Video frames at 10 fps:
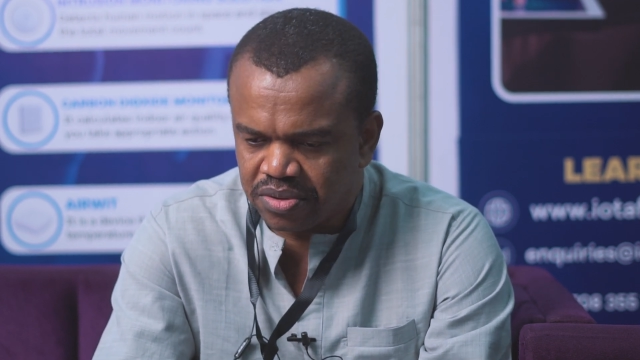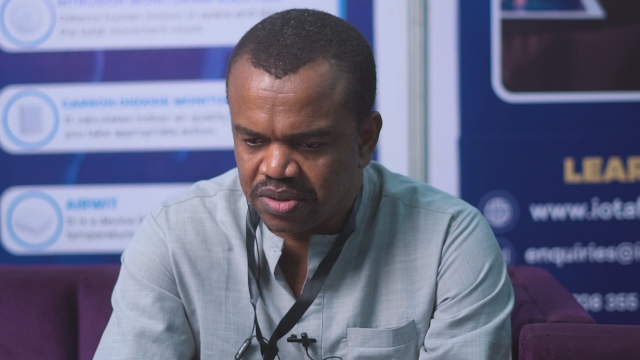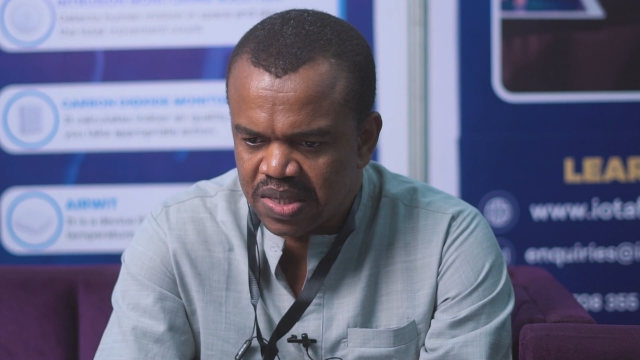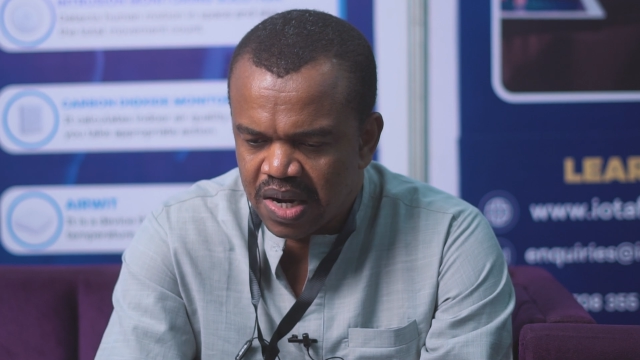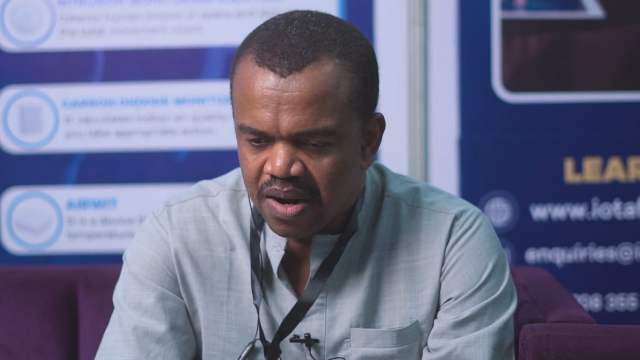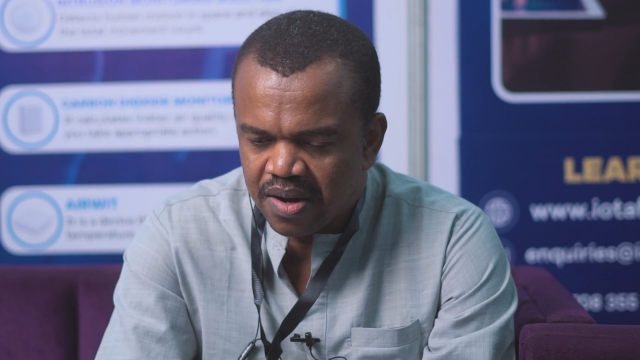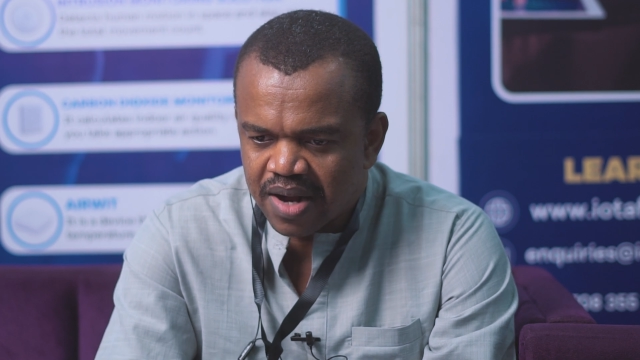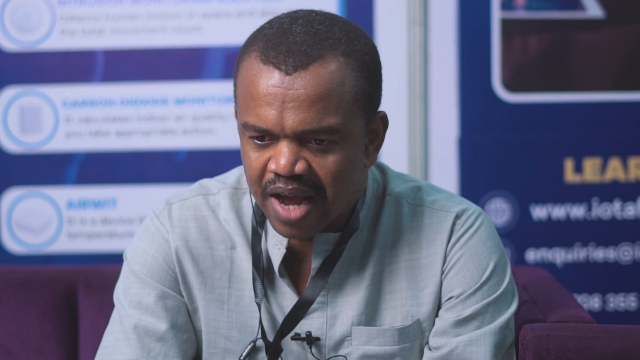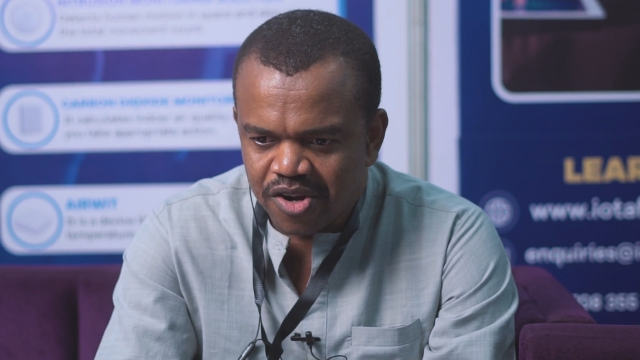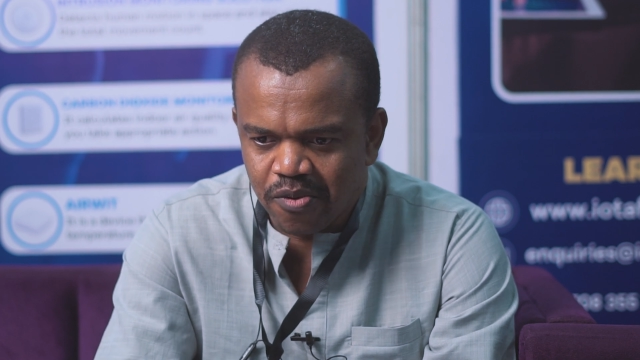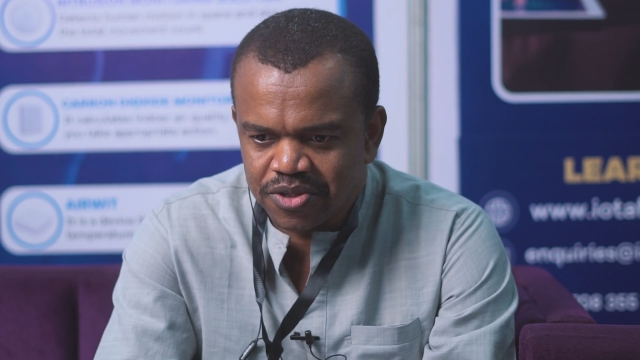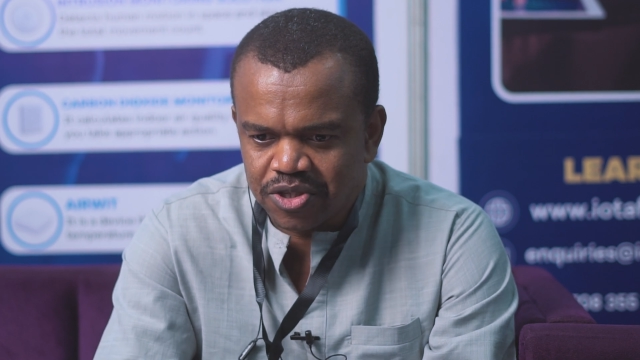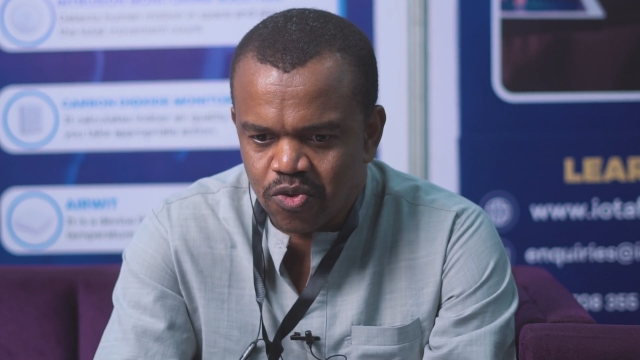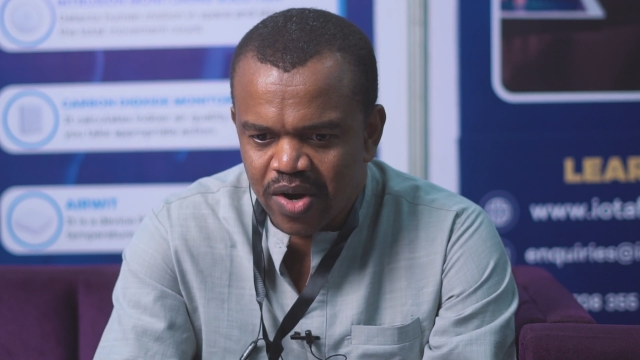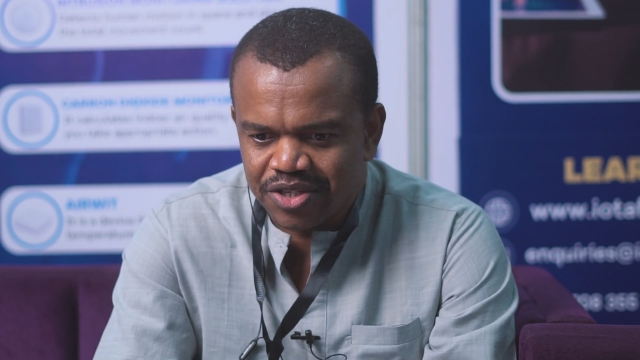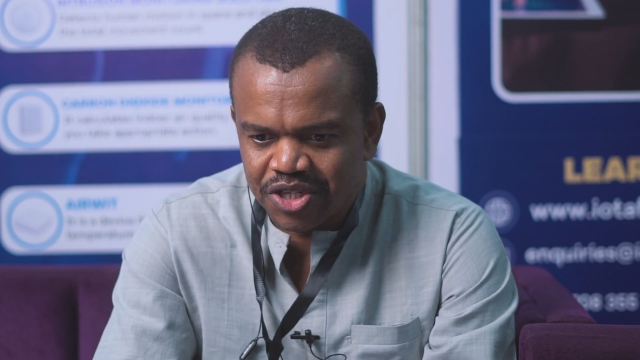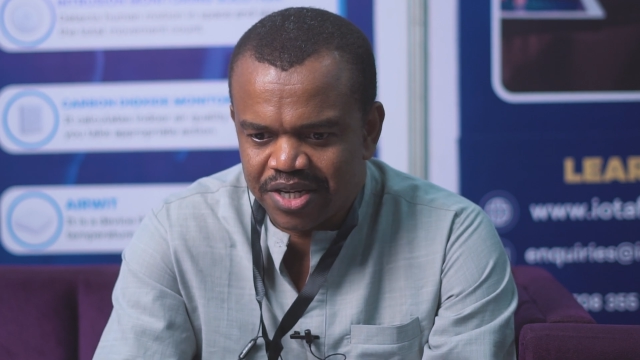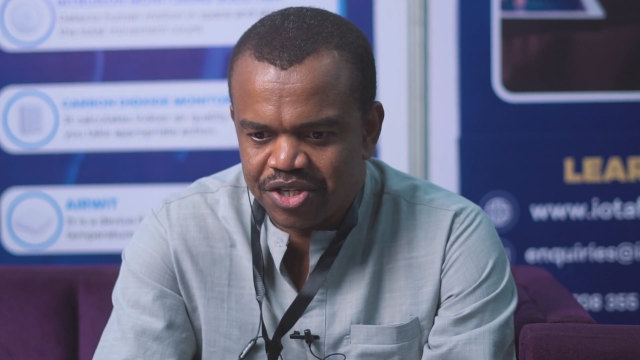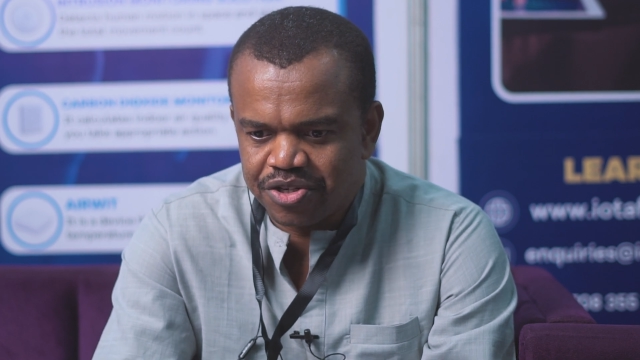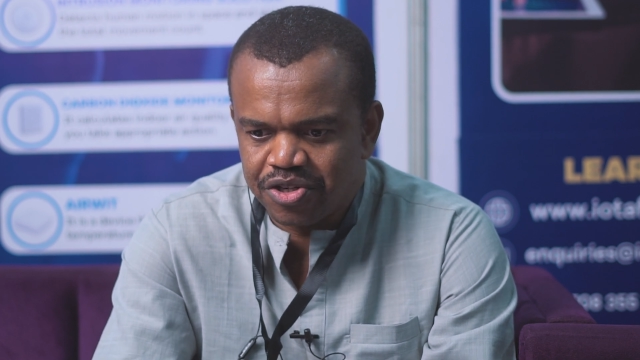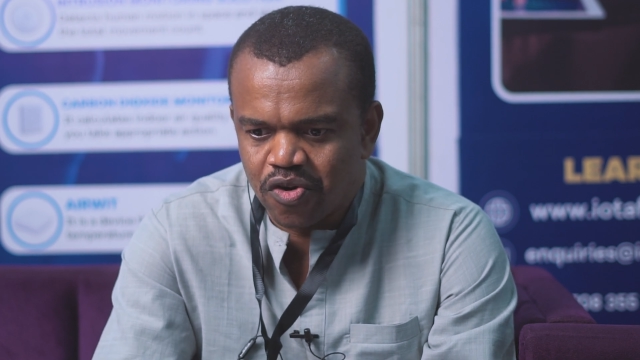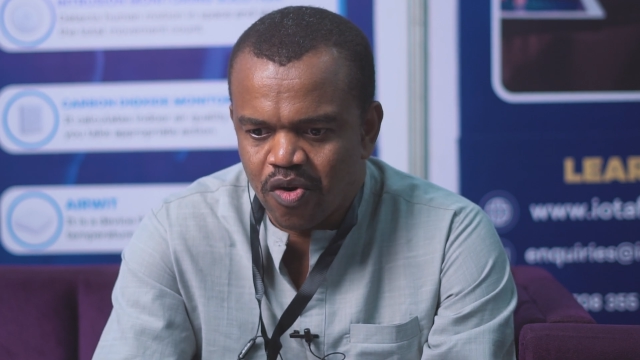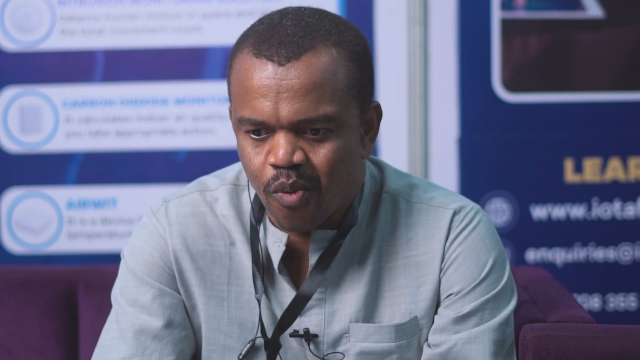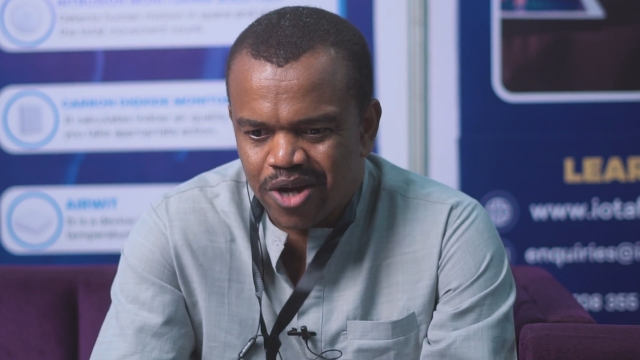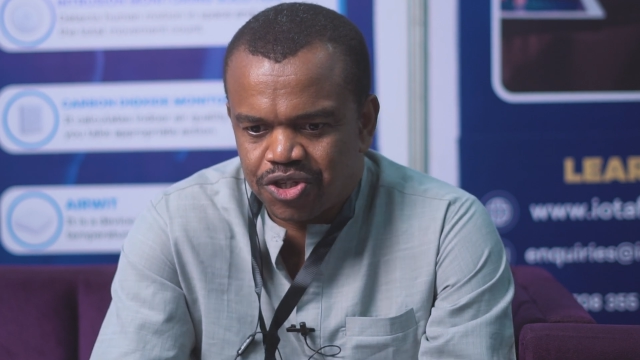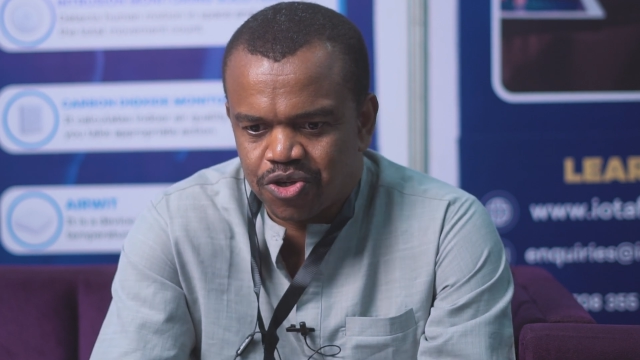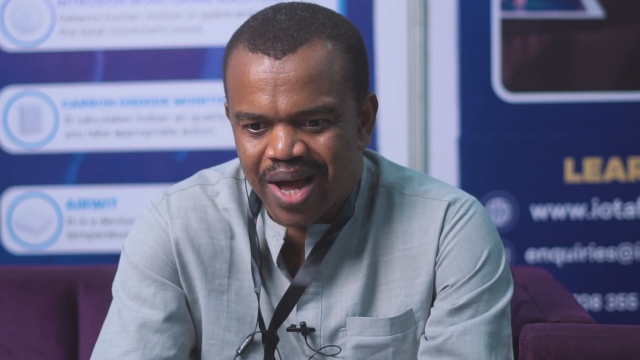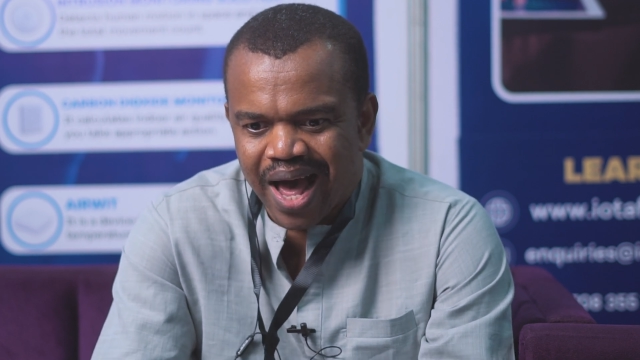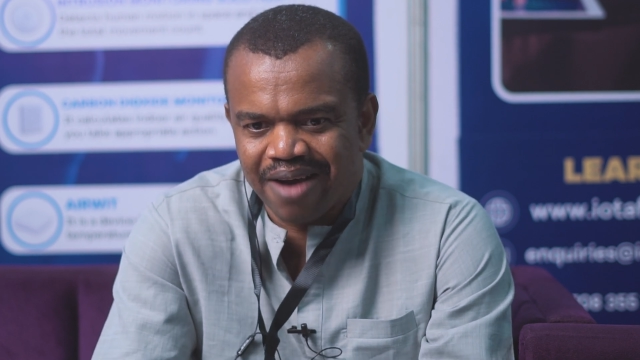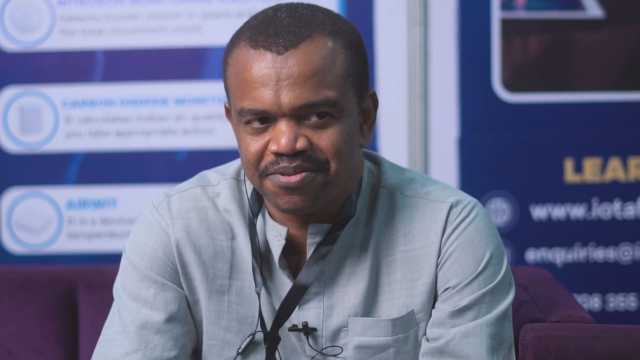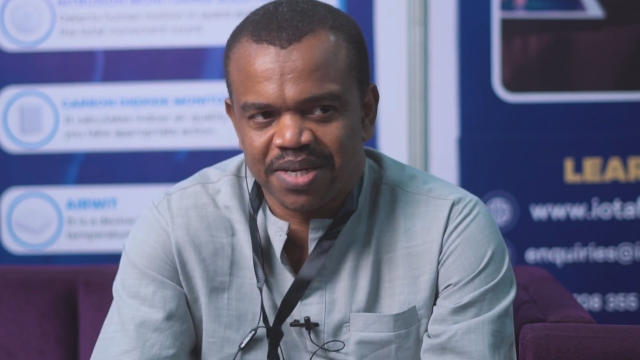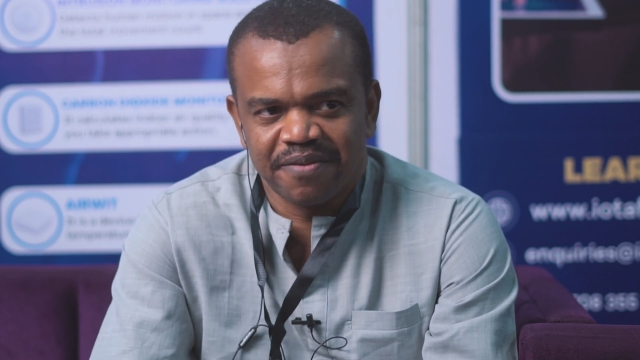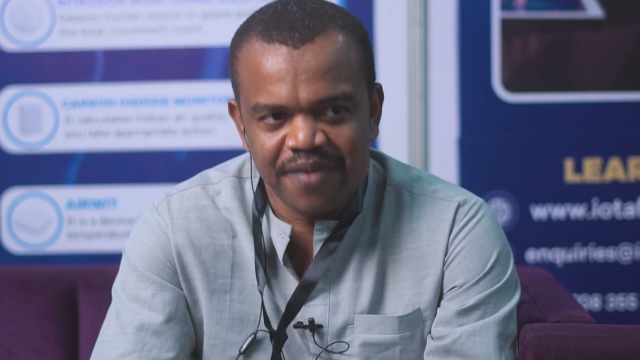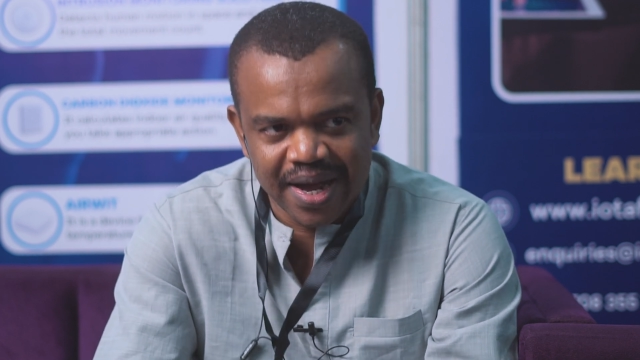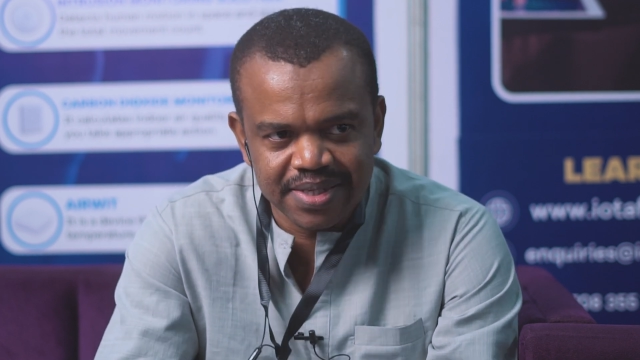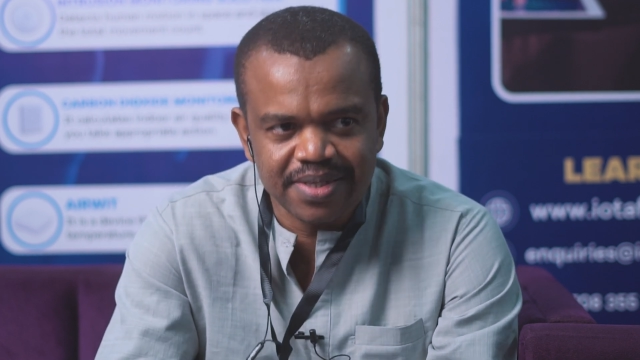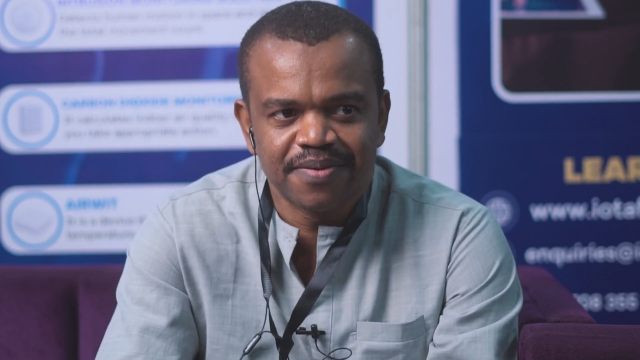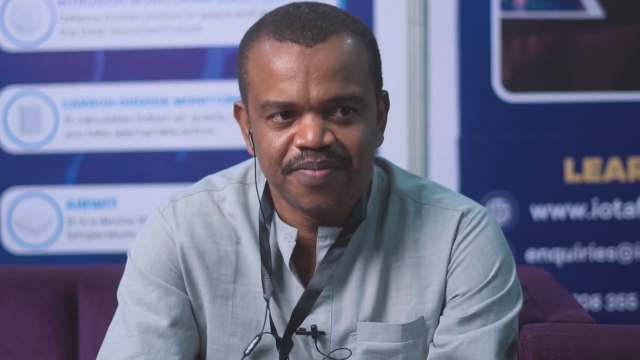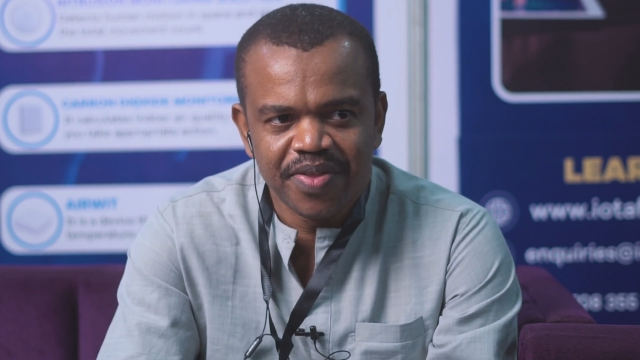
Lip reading: and you don't want to go and check your moisture after the fact.